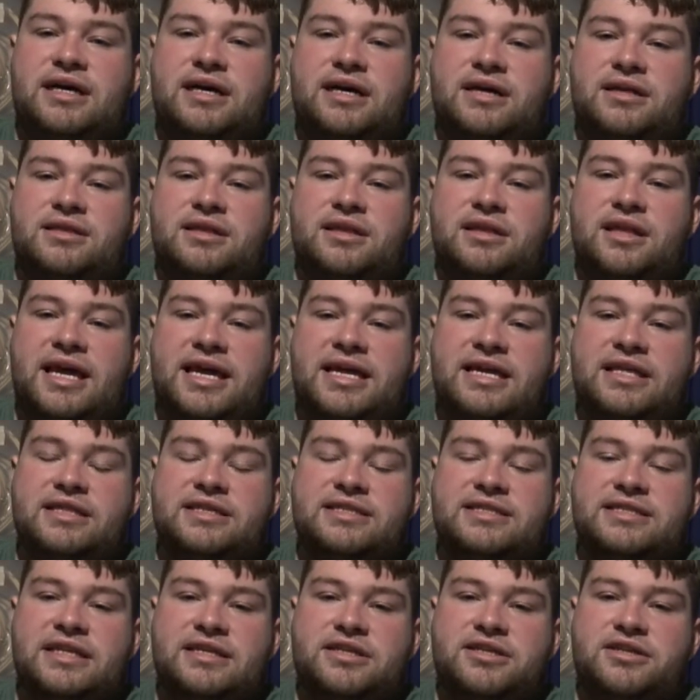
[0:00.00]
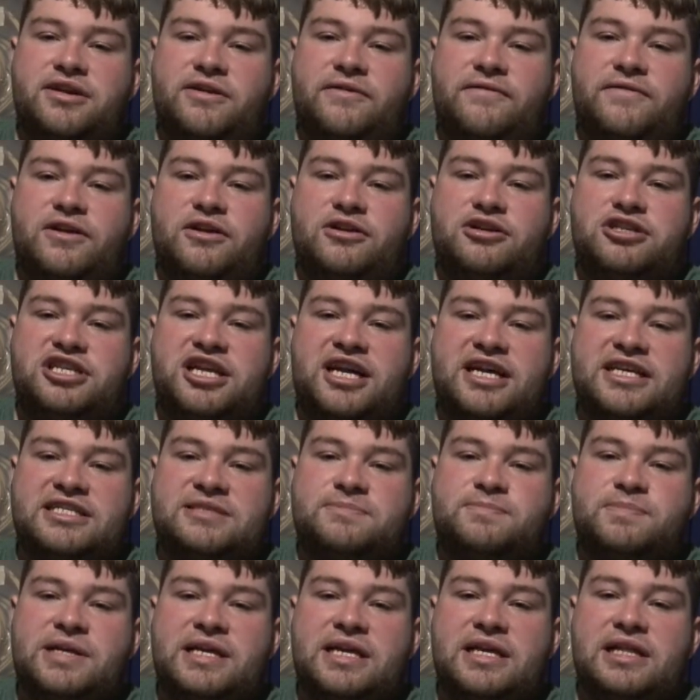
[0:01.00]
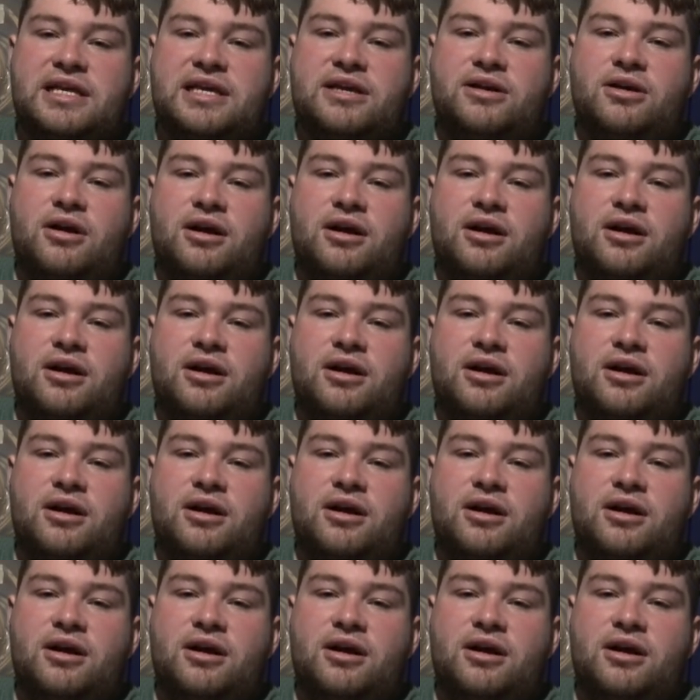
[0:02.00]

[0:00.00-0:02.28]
uh, the light in the center of your chest peeling